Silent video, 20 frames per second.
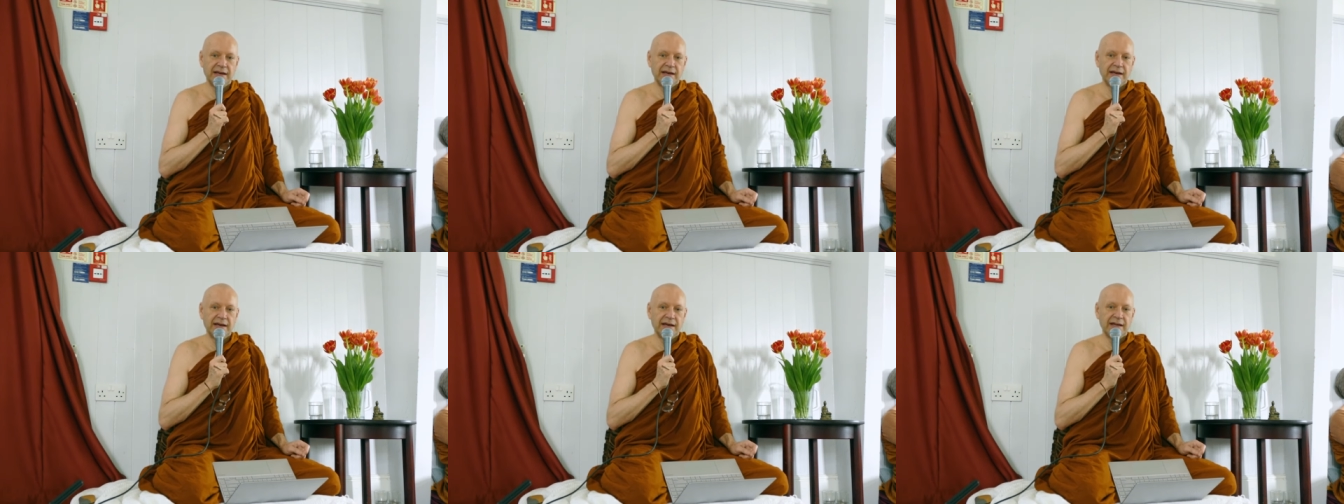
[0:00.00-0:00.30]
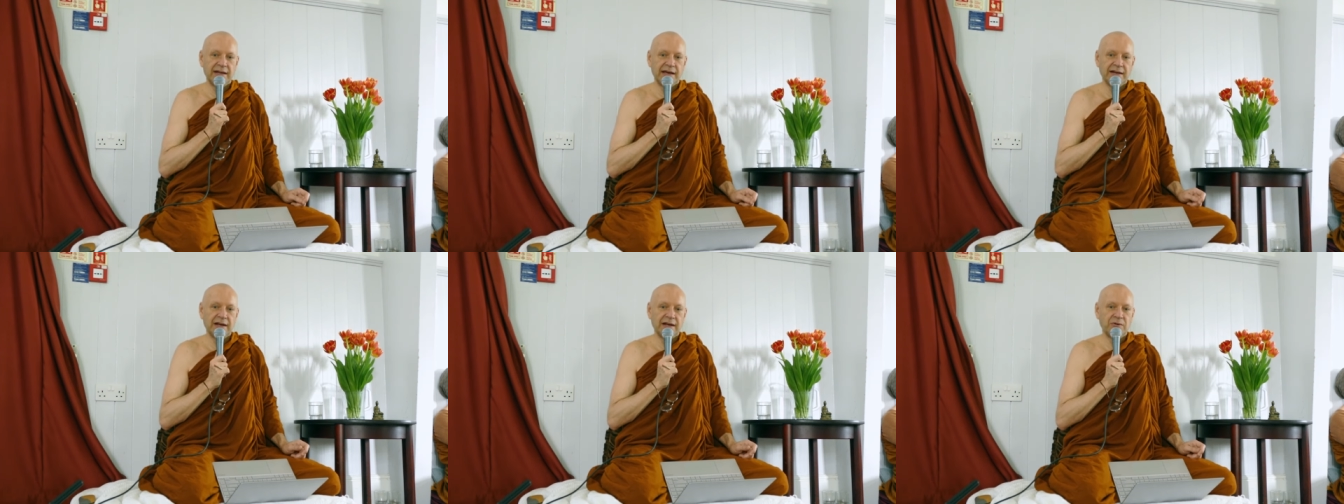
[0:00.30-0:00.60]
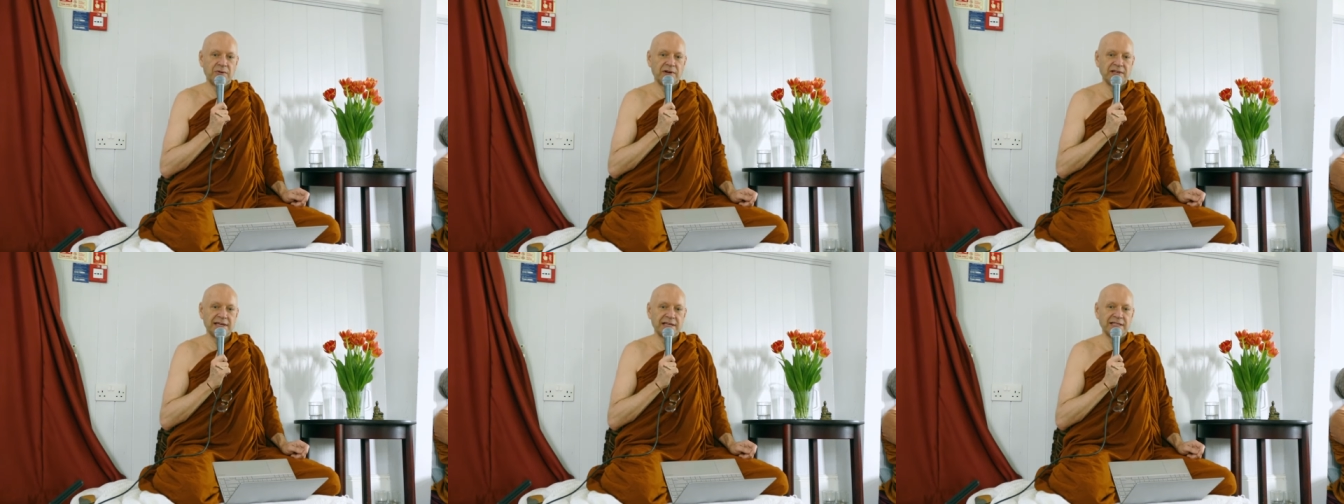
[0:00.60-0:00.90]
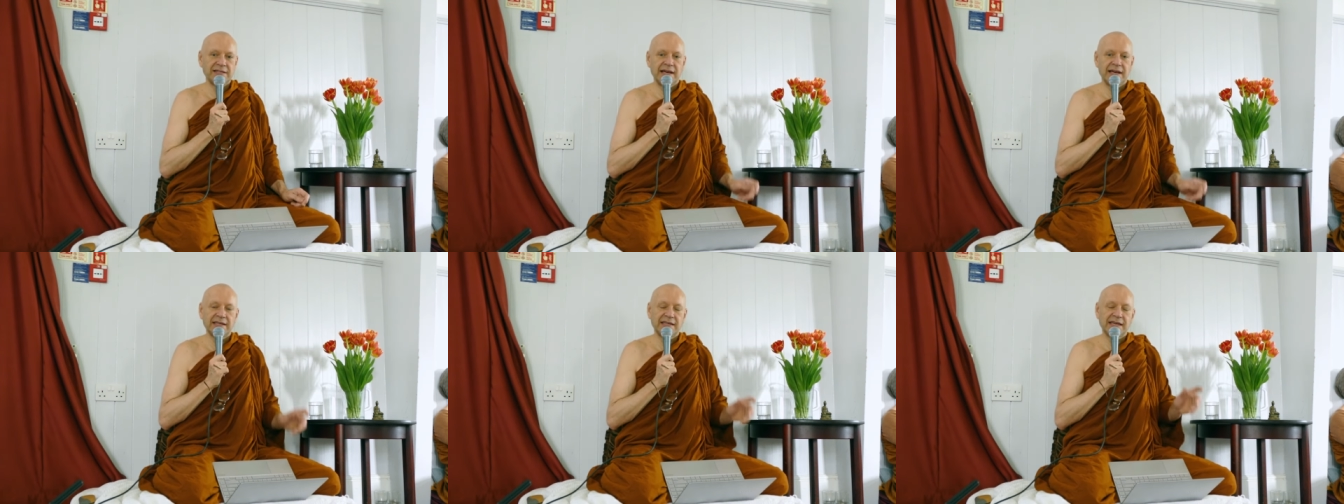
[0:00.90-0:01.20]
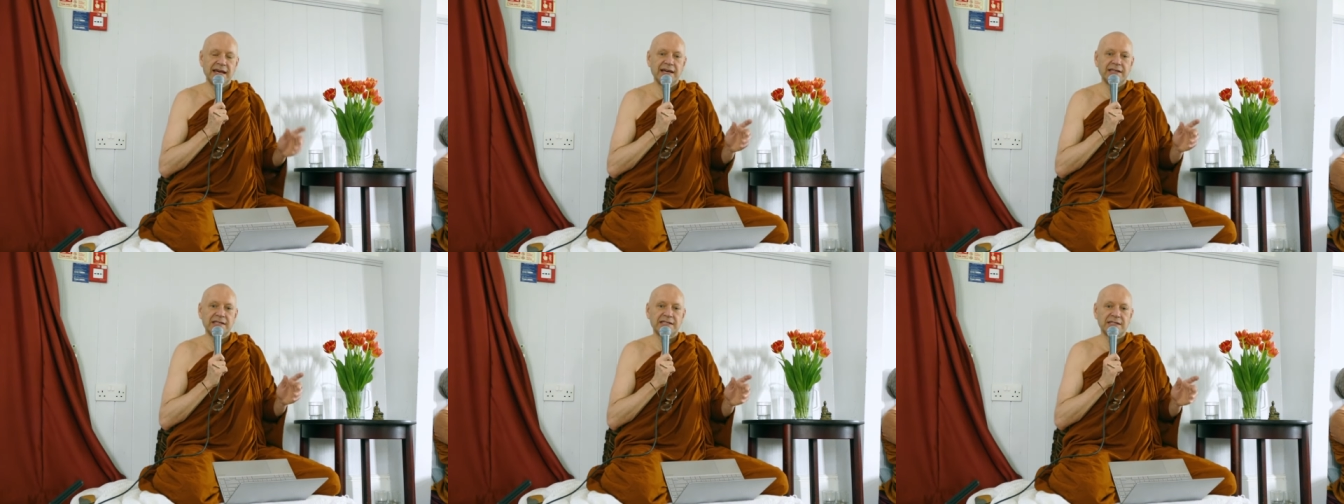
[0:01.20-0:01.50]
And Anuruddha says, in that
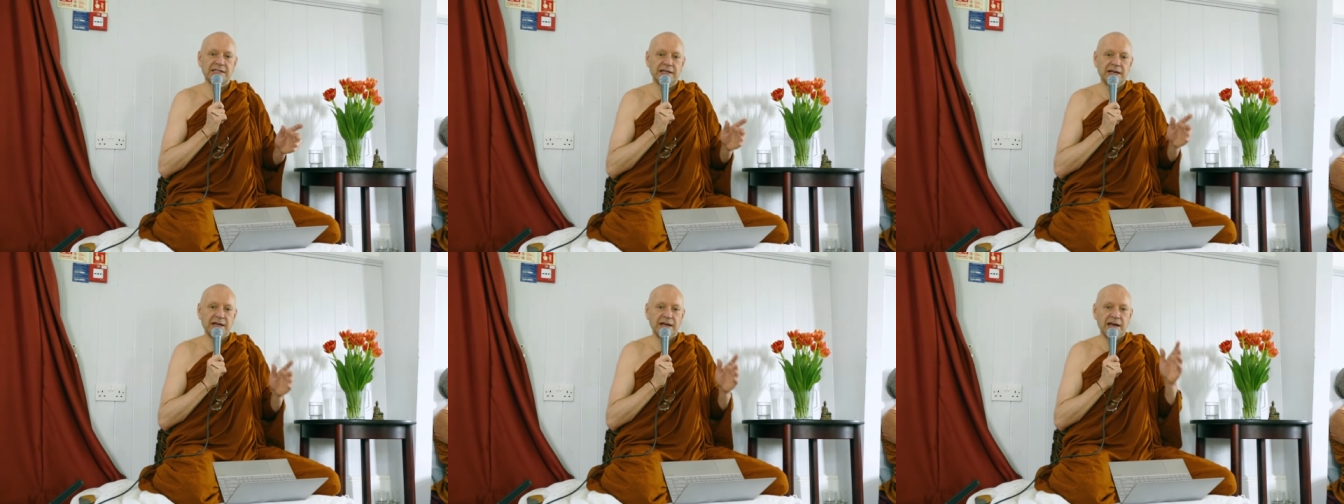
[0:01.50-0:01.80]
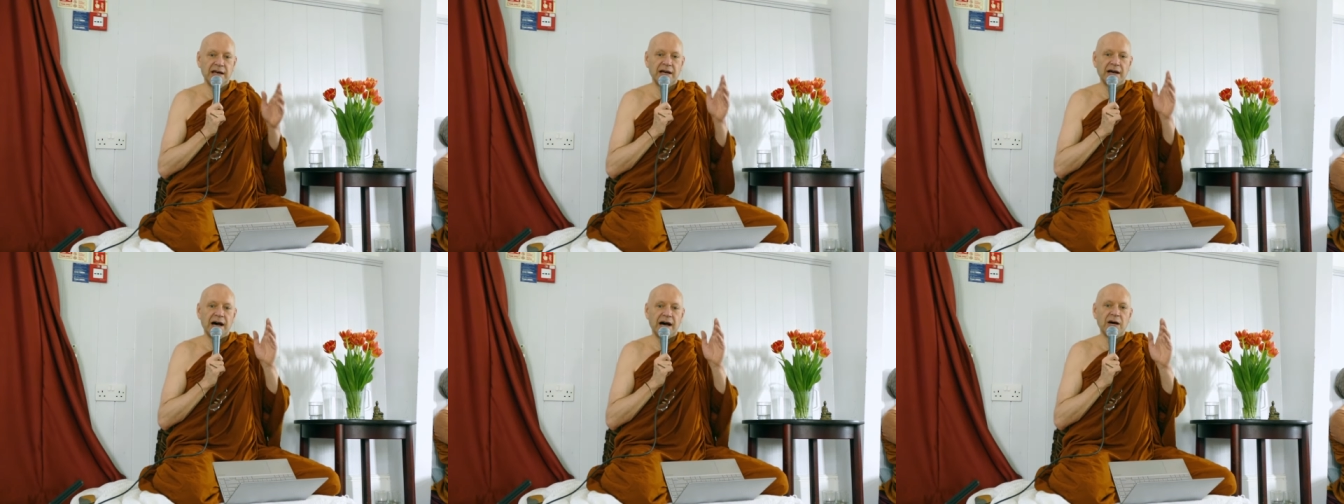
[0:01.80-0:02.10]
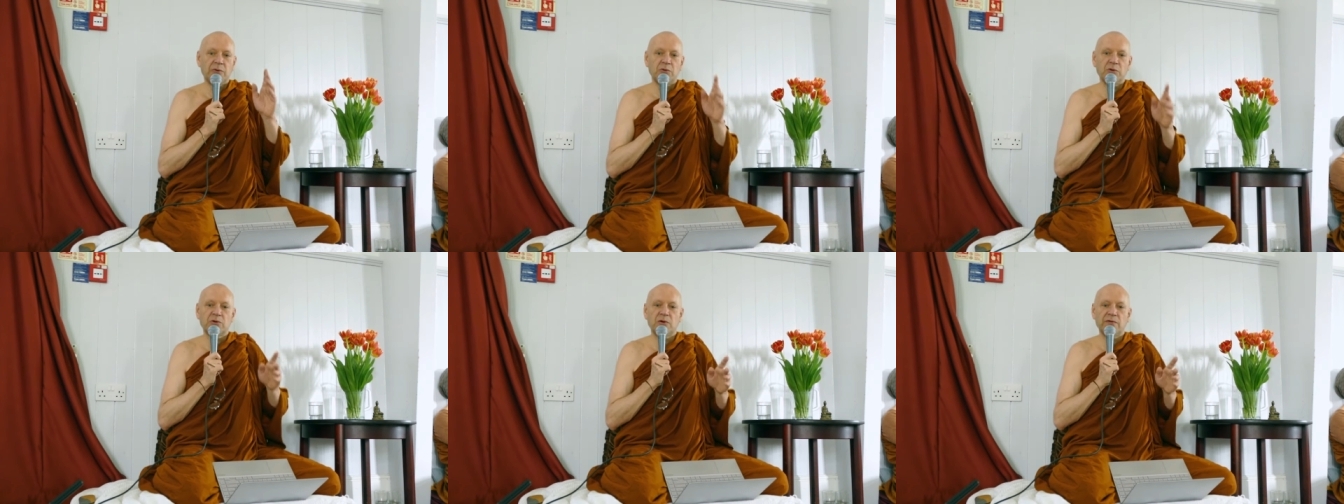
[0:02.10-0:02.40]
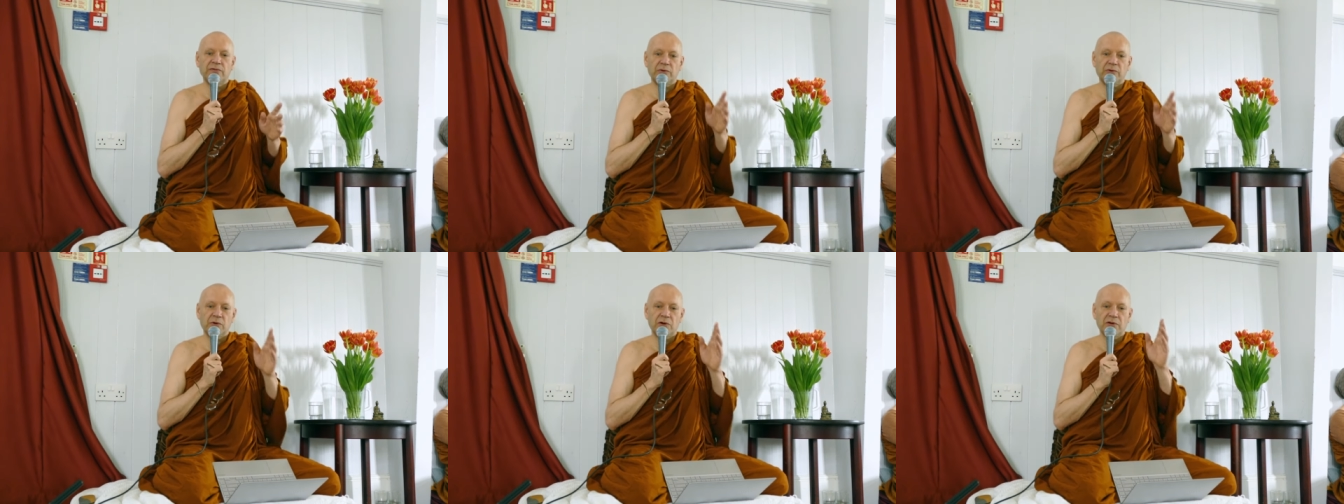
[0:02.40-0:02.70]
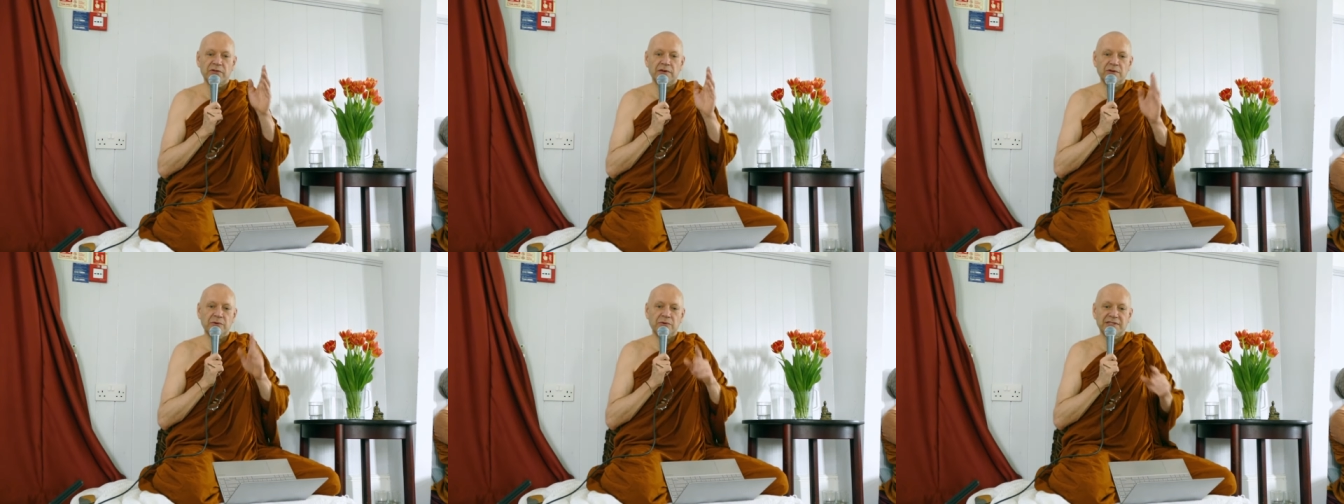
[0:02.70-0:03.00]
case, I will go
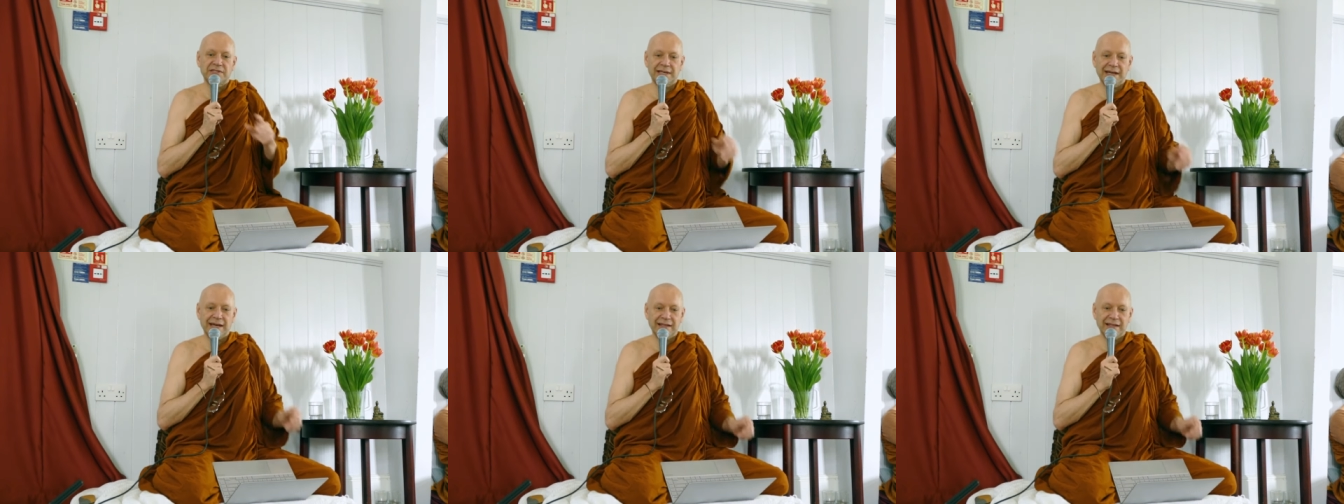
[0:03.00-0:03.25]
forth, you stay in